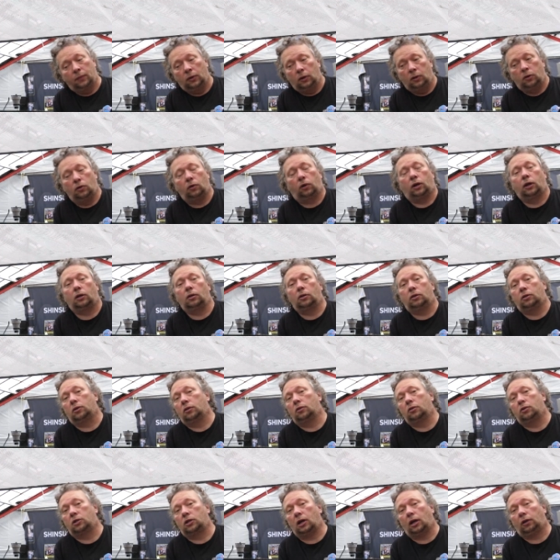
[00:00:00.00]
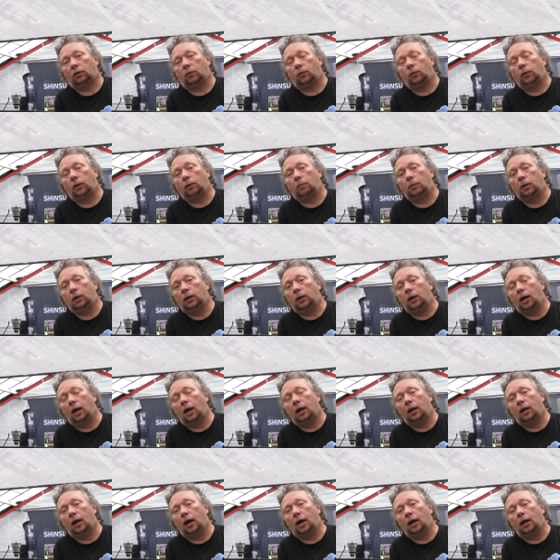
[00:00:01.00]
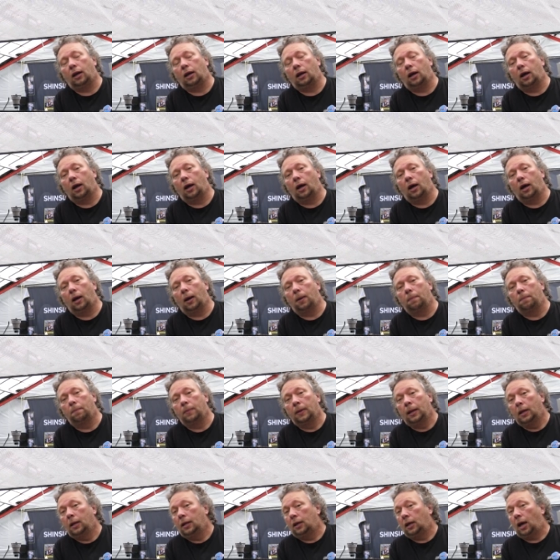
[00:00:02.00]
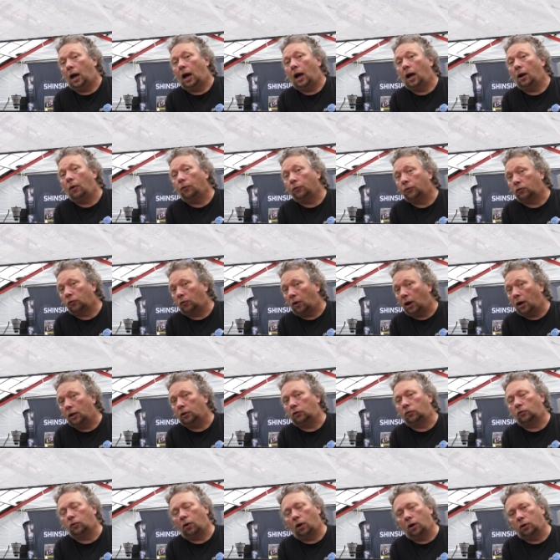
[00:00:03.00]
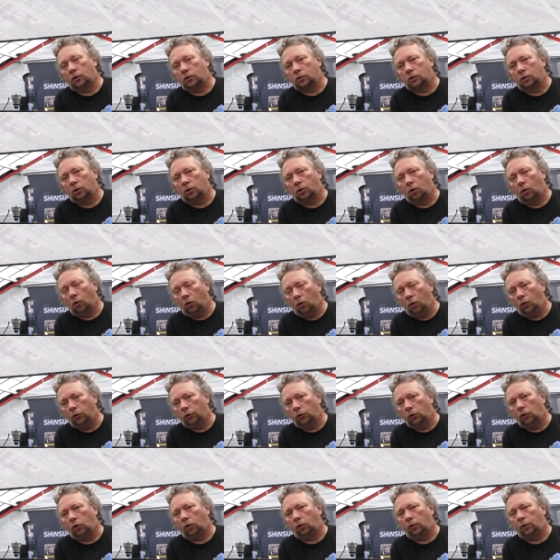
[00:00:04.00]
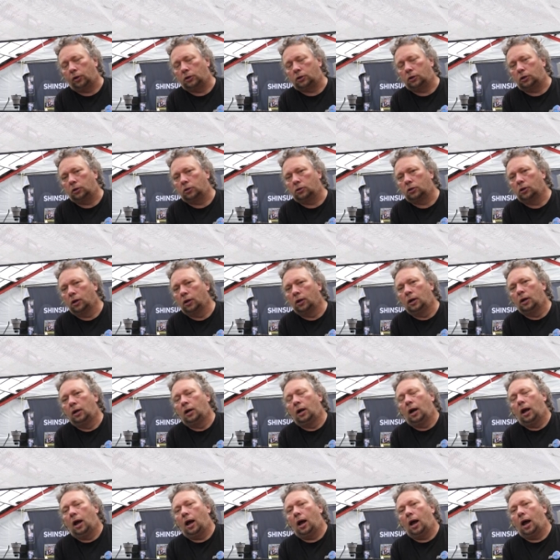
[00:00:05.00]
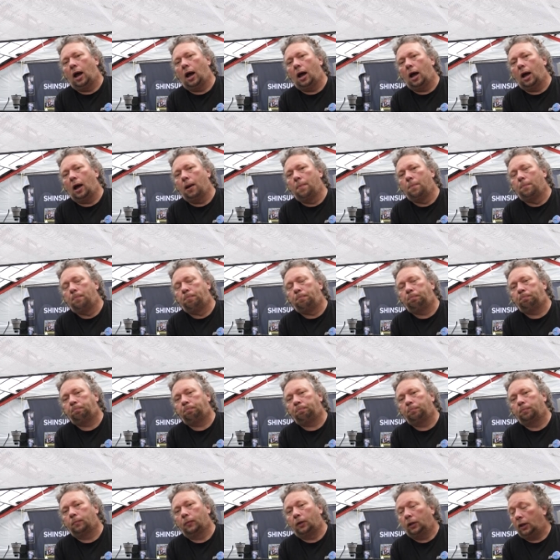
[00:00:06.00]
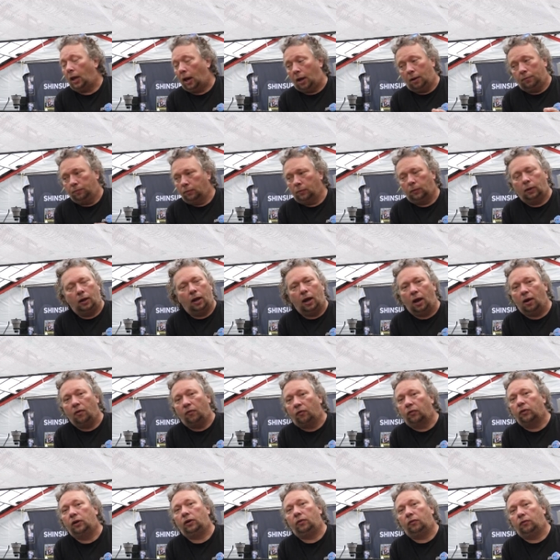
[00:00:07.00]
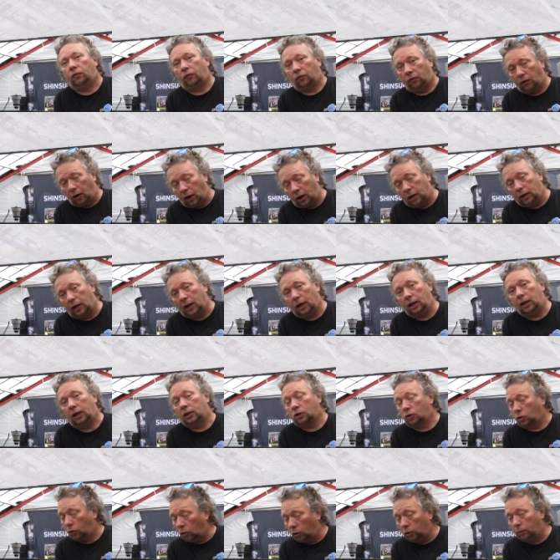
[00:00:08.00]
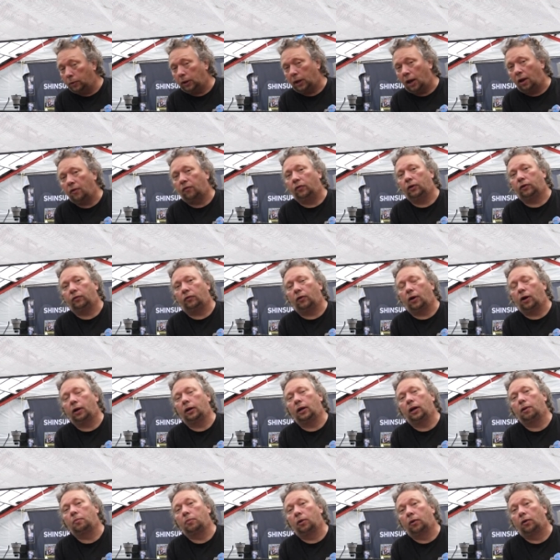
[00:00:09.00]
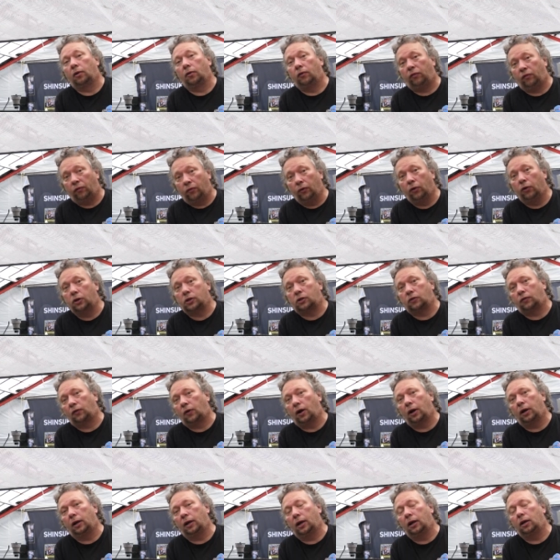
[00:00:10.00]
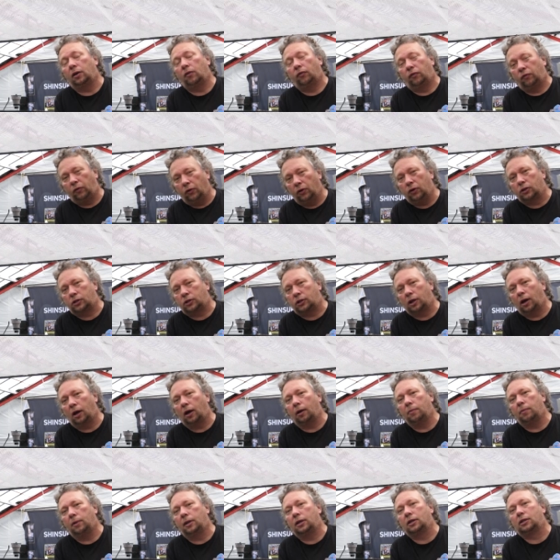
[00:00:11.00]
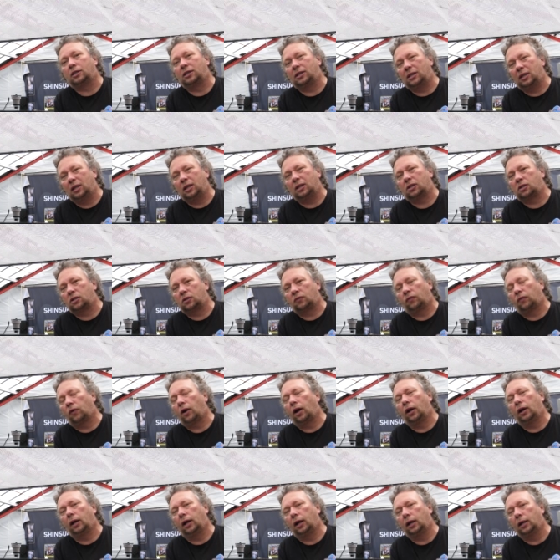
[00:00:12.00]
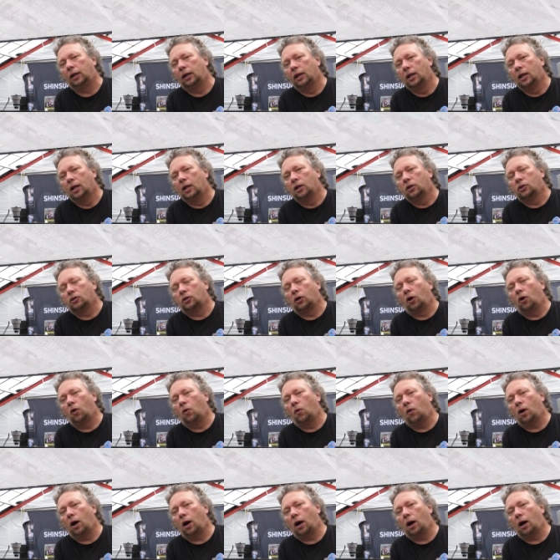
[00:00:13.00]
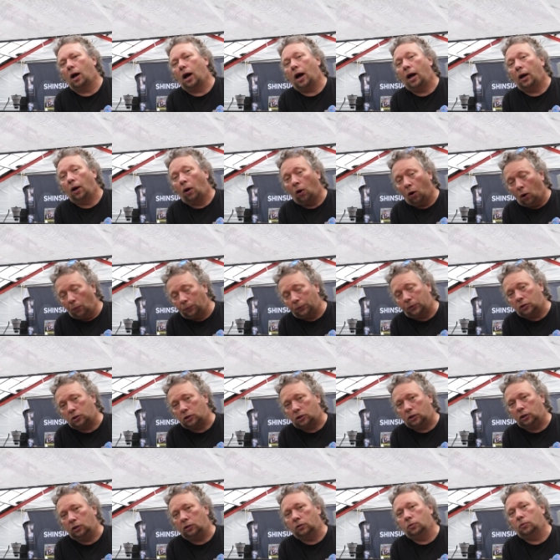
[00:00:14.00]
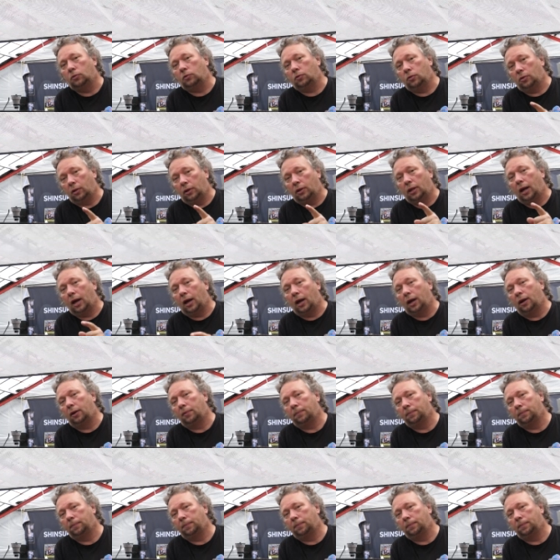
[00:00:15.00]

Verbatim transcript: You can chat with me, and then uh, yeah, I'll try to answer all your questions. Um, yeah, every Friday. It's going to be every Friday, but the first Friday, the first time is this Friday. So uh, I hope to see you there.